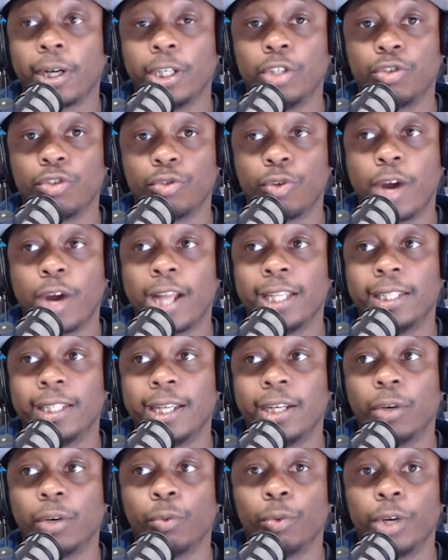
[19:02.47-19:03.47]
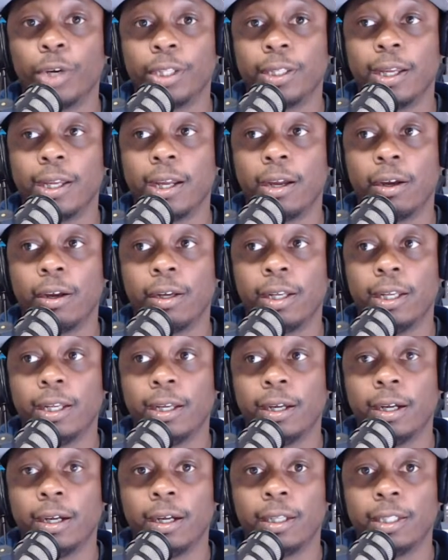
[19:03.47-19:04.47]
in Drew Holiday to run
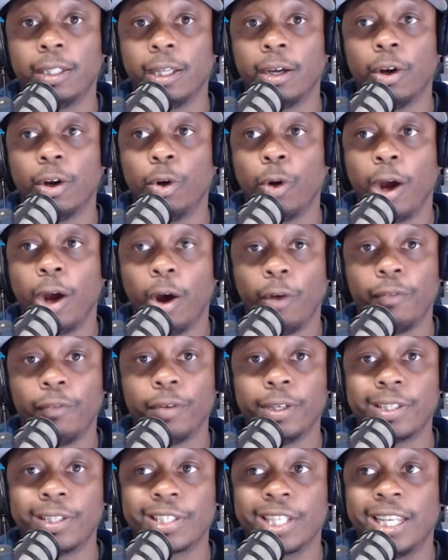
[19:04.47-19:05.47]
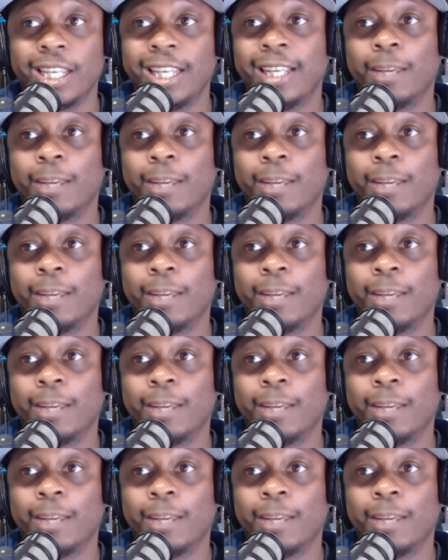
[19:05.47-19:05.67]
their whole offense,